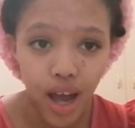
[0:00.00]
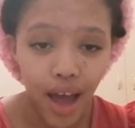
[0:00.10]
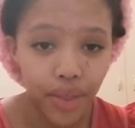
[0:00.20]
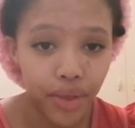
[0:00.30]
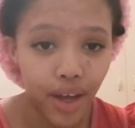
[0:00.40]

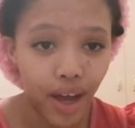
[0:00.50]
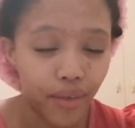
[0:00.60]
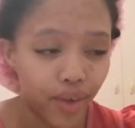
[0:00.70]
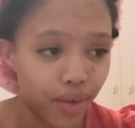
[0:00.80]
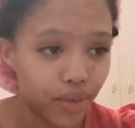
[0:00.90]
I think
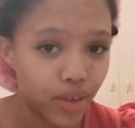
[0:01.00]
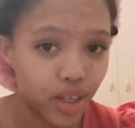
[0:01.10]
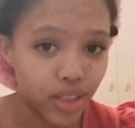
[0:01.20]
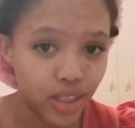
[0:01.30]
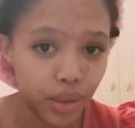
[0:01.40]
I've, I've
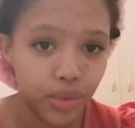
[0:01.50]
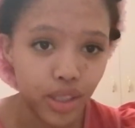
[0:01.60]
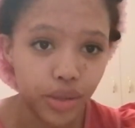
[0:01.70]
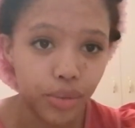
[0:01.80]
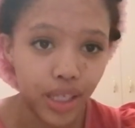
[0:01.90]

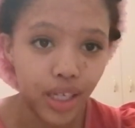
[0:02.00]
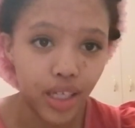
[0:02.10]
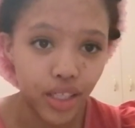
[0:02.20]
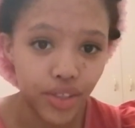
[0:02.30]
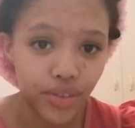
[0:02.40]
accepted being
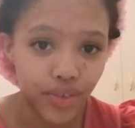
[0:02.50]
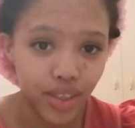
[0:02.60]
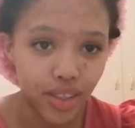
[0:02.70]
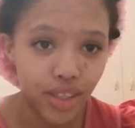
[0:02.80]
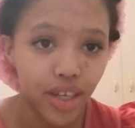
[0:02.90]
an
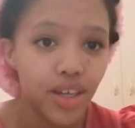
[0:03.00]
introvert